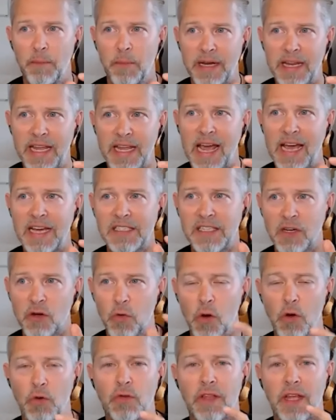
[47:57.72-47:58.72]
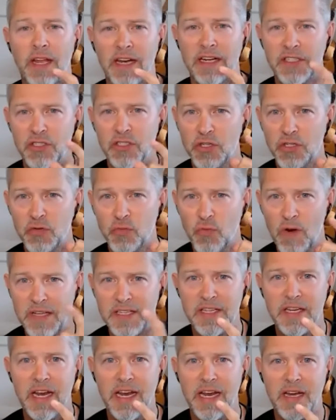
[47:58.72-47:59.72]
but he has a quote that has just
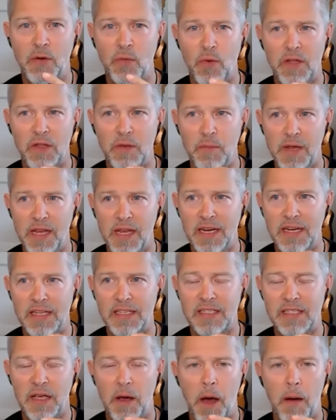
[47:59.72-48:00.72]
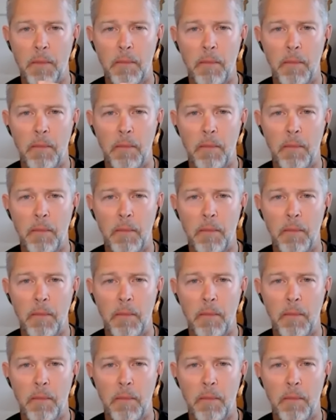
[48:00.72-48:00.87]
resonated with me. And it's, a